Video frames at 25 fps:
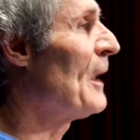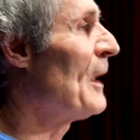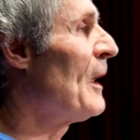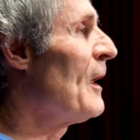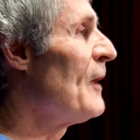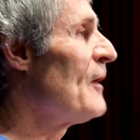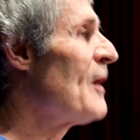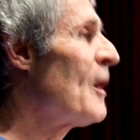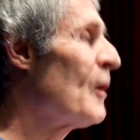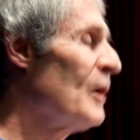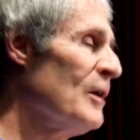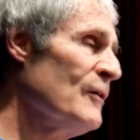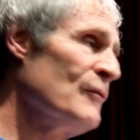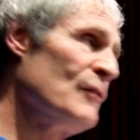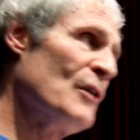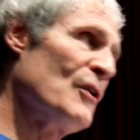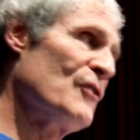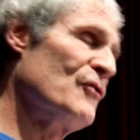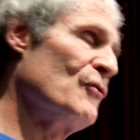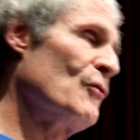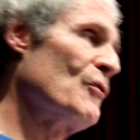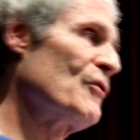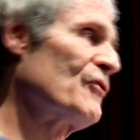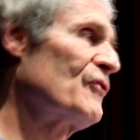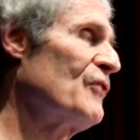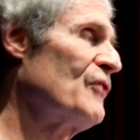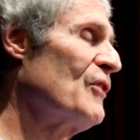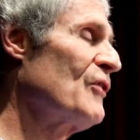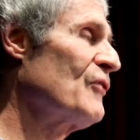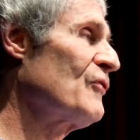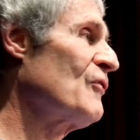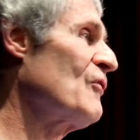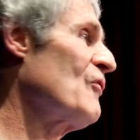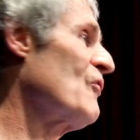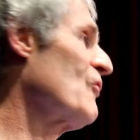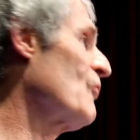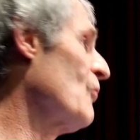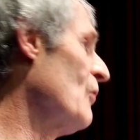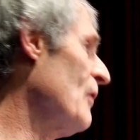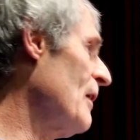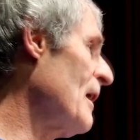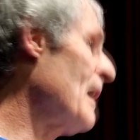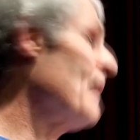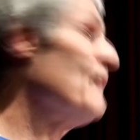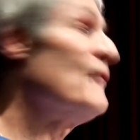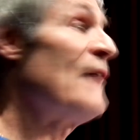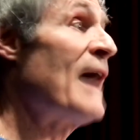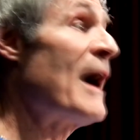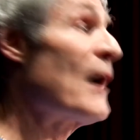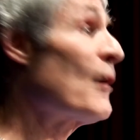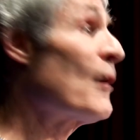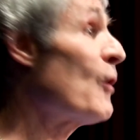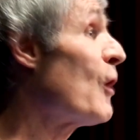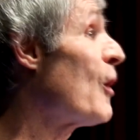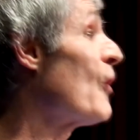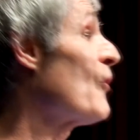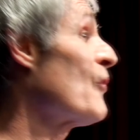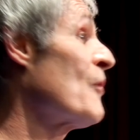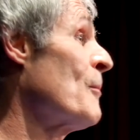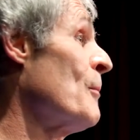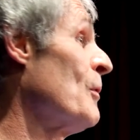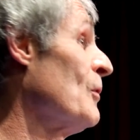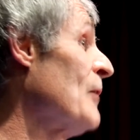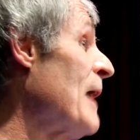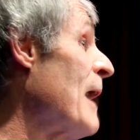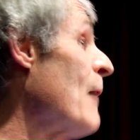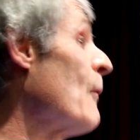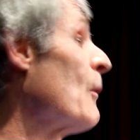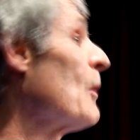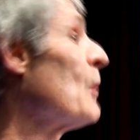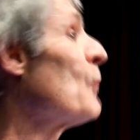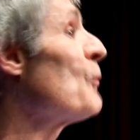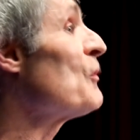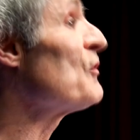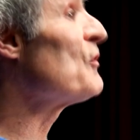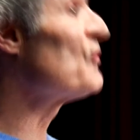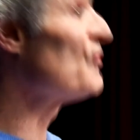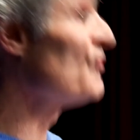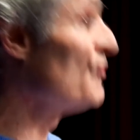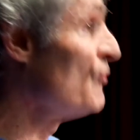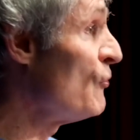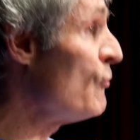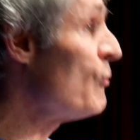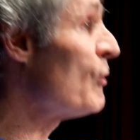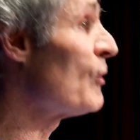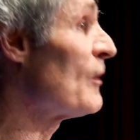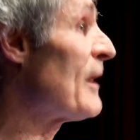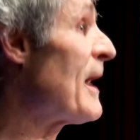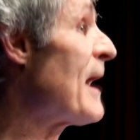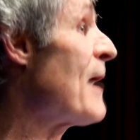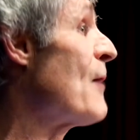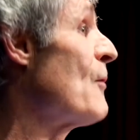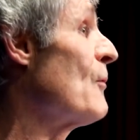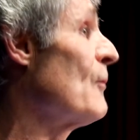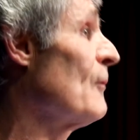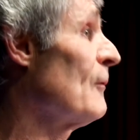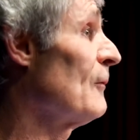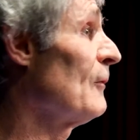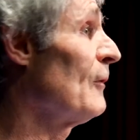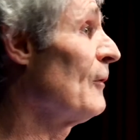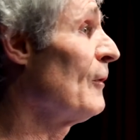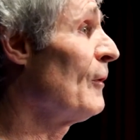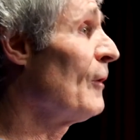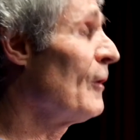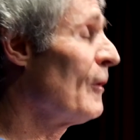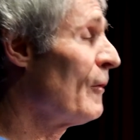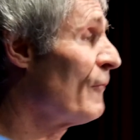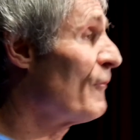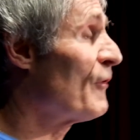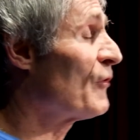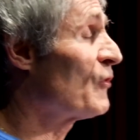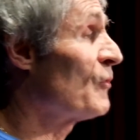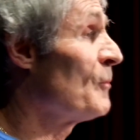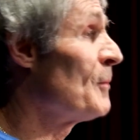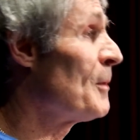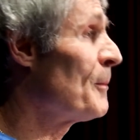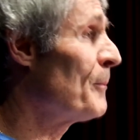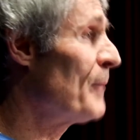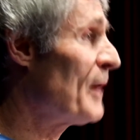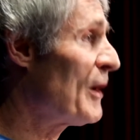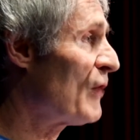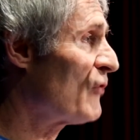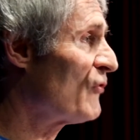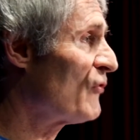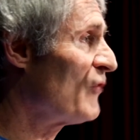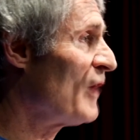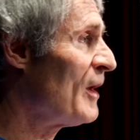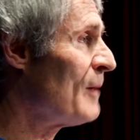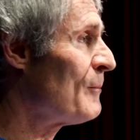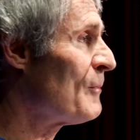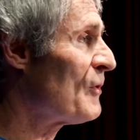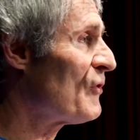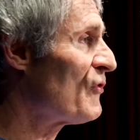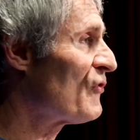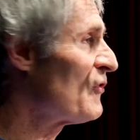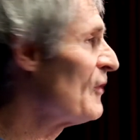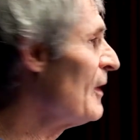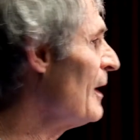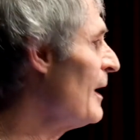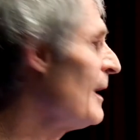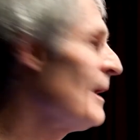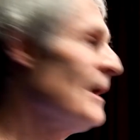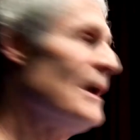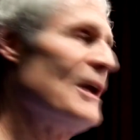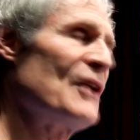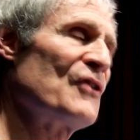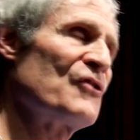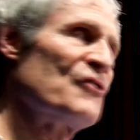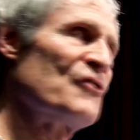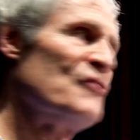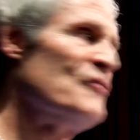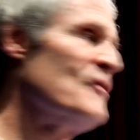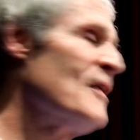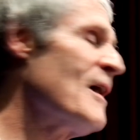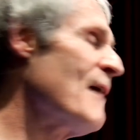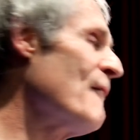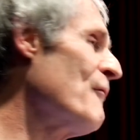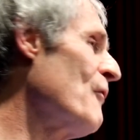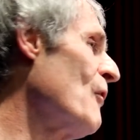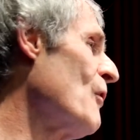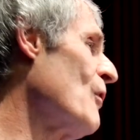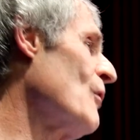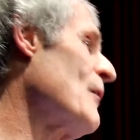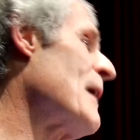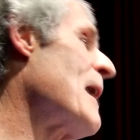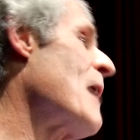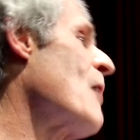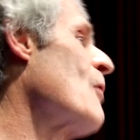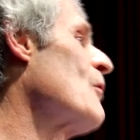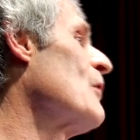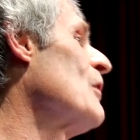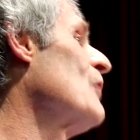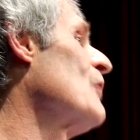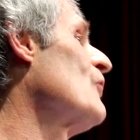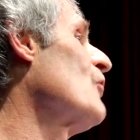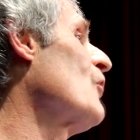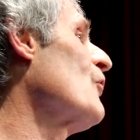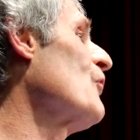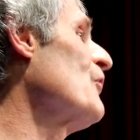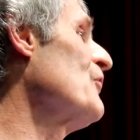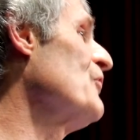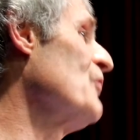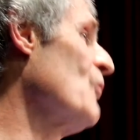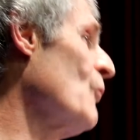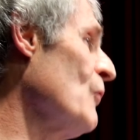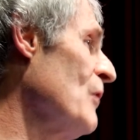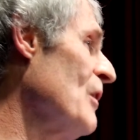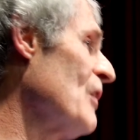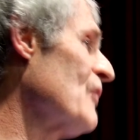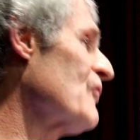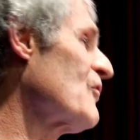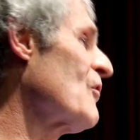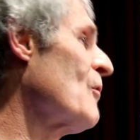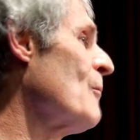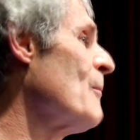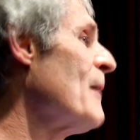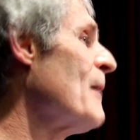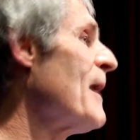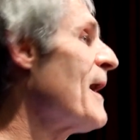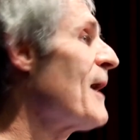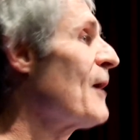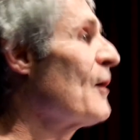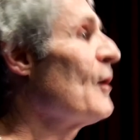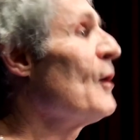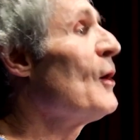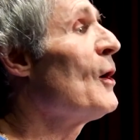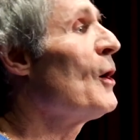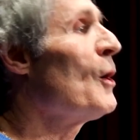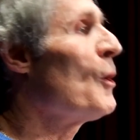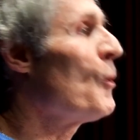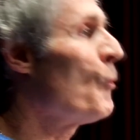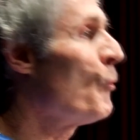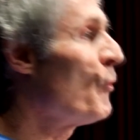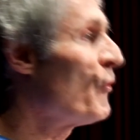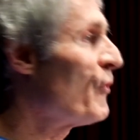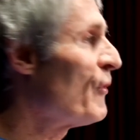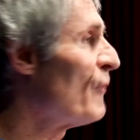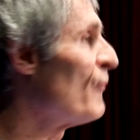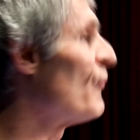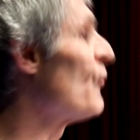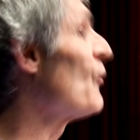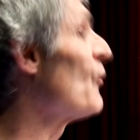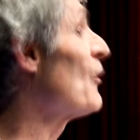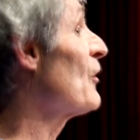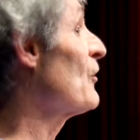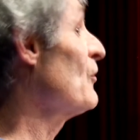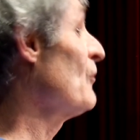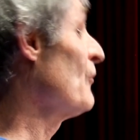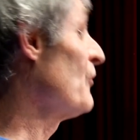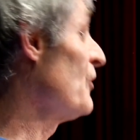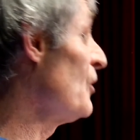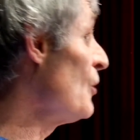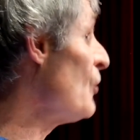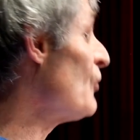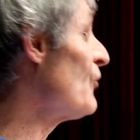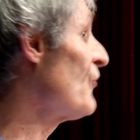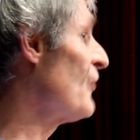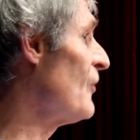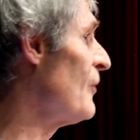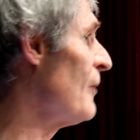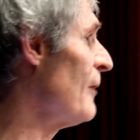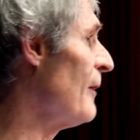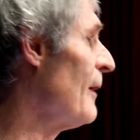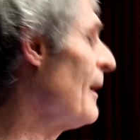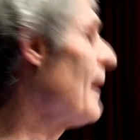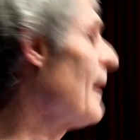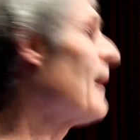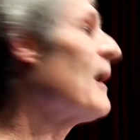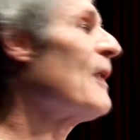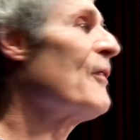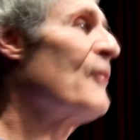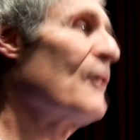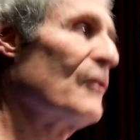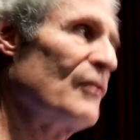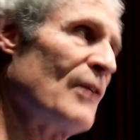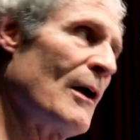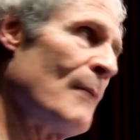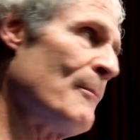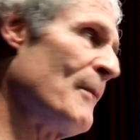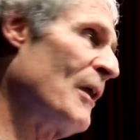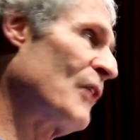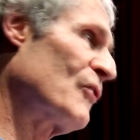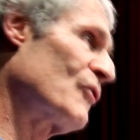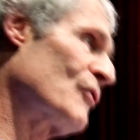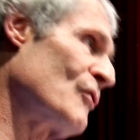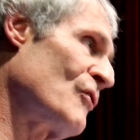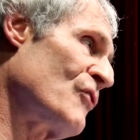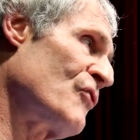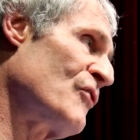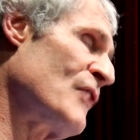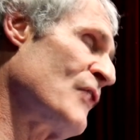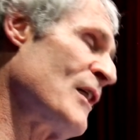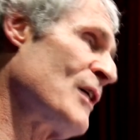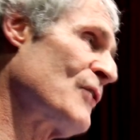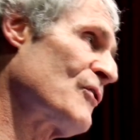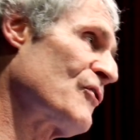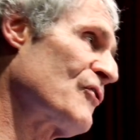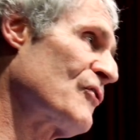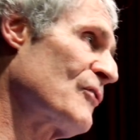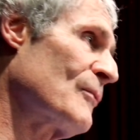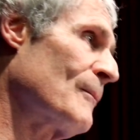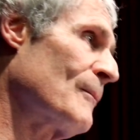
Now, even in jurisdictions, and not all of them allow it, which do allow victim impact statements, it's never allowed until the jury has come back with a verdict of guilty, and I think that makes good sense.